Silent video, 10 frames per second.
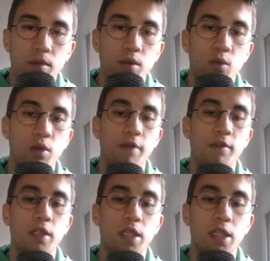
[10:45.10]
we
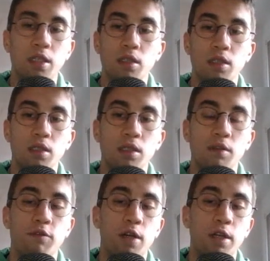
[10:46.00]
have king
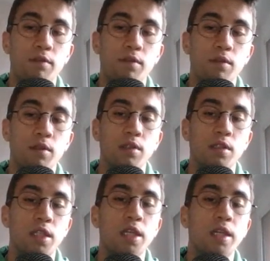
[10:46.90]
d5. The
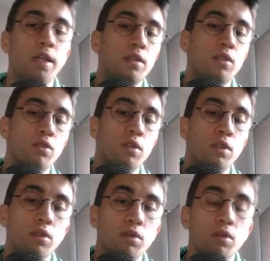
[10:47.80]
king can't
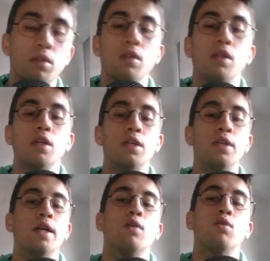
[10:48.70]
continue.
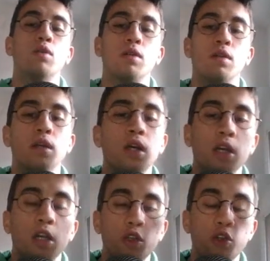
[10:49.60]
Now
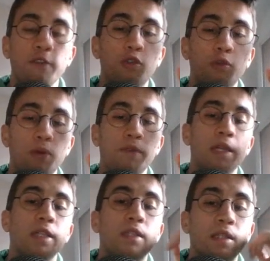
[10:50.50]
you have to
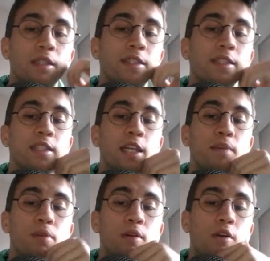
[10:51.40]
prevent the
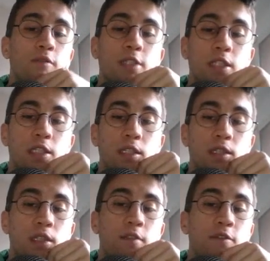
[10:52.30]
escape of the
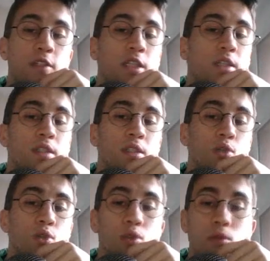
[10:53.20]
king. If here you